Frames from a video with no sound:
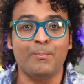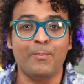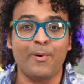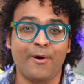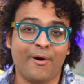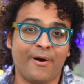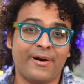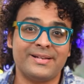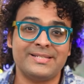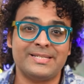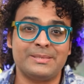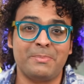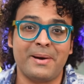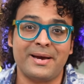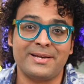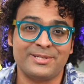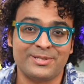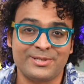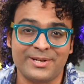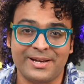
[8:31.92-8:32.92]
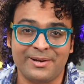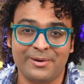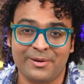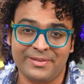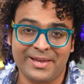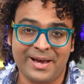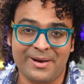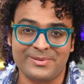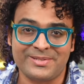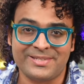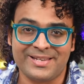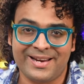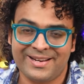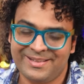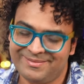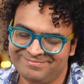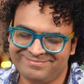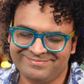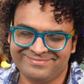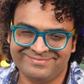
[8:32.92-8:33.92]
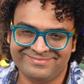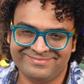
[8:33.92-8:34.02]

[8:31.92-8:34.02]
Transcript: Moroccan spiced chicken on the outside.